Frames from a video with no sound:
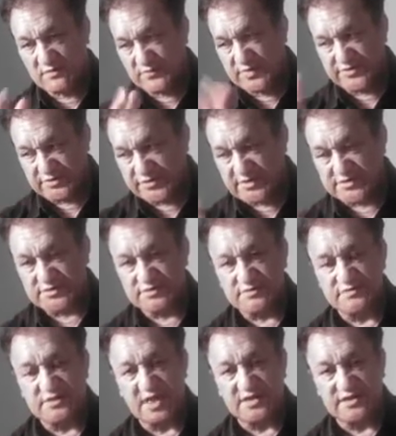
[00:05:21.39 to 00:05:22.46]
with this
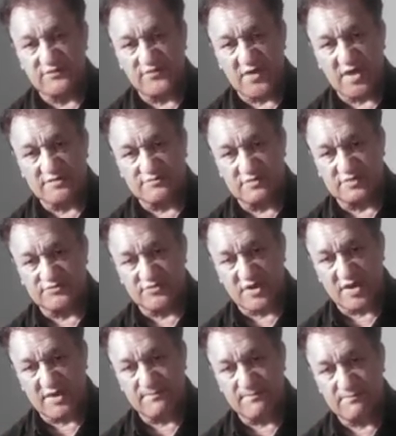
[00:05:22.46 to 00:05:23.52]
Ngāti Whātua
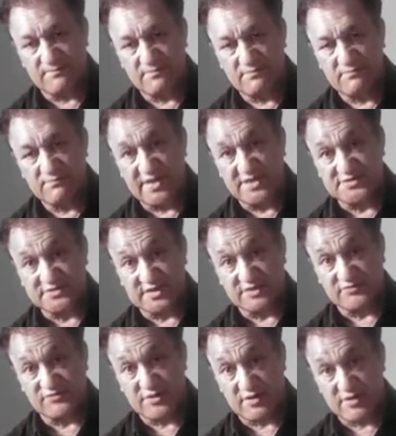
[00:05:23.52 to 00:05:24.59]
tribe, plastic
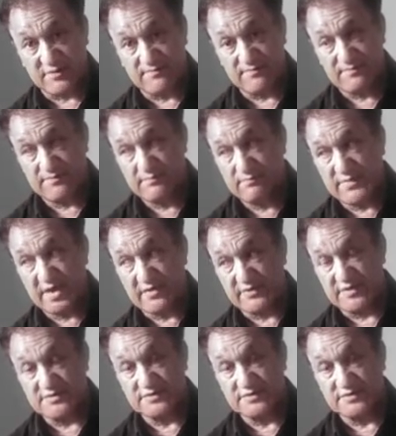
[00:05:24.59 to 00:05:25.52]
tribe, Maoris,